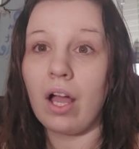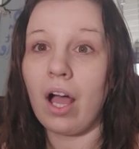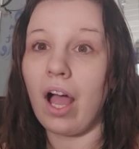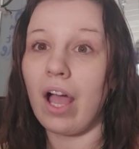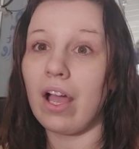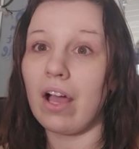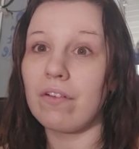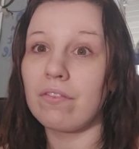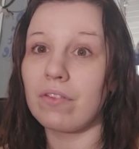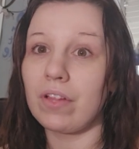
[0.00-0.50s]

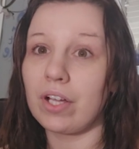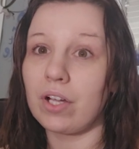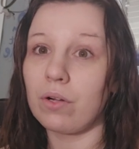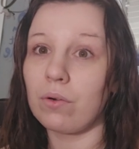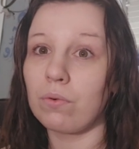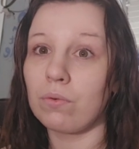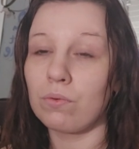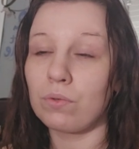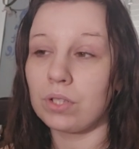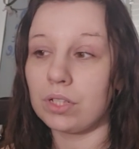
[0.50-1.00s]
I have like
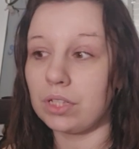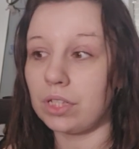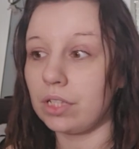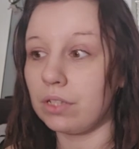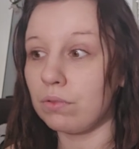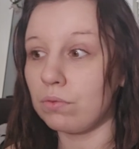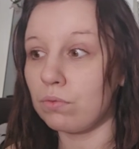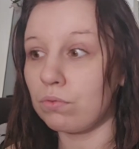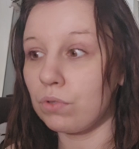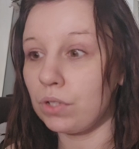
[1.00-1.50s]
a
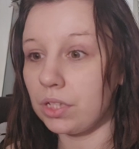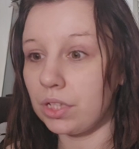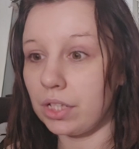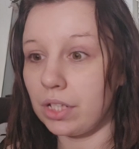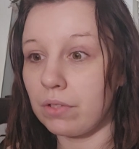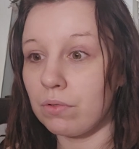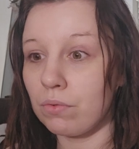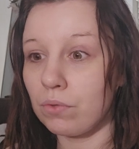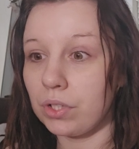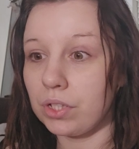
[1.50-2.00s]
really,
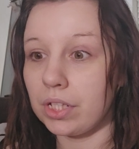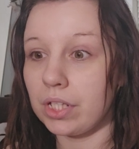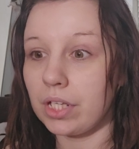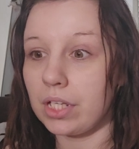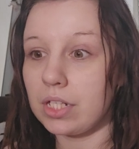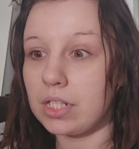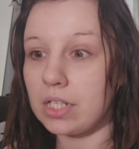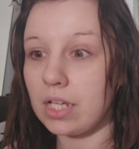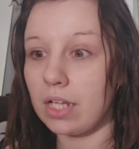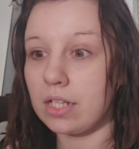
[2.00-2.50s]
really, really
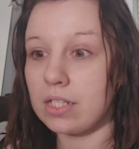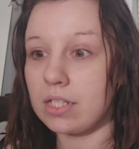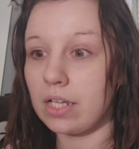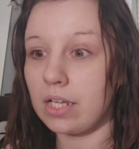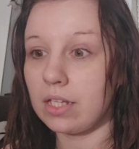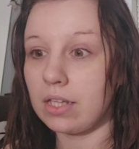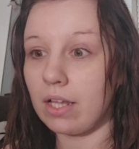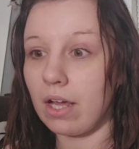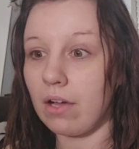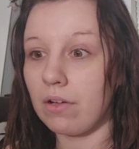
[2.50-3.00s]
intense
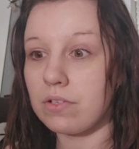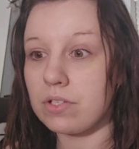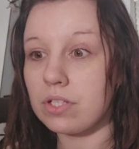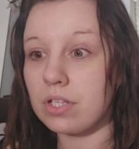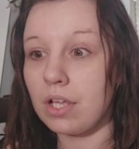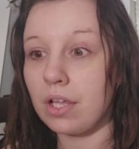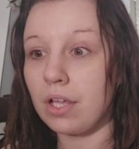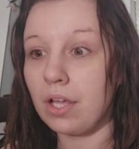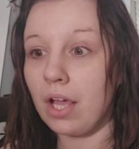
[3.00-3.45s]
8th house.